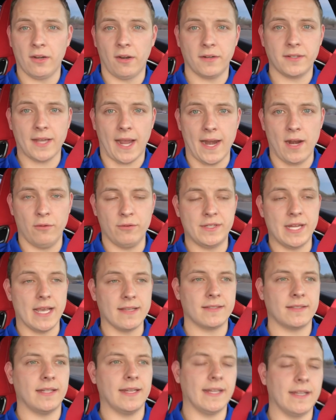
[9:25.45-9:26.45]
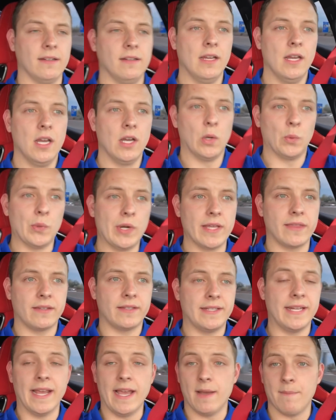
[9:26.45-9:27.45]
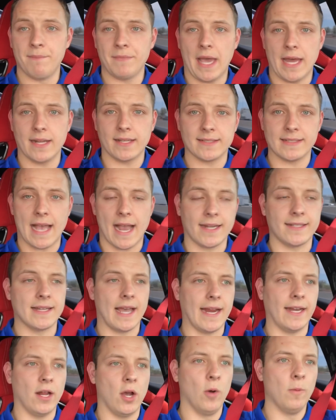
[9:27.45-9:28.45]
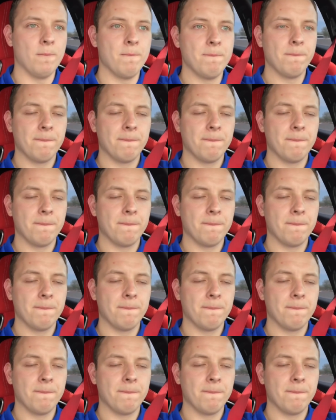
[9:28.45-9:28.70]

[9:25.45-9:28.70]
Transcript: our dyno testing with Tim at Exact Dyno.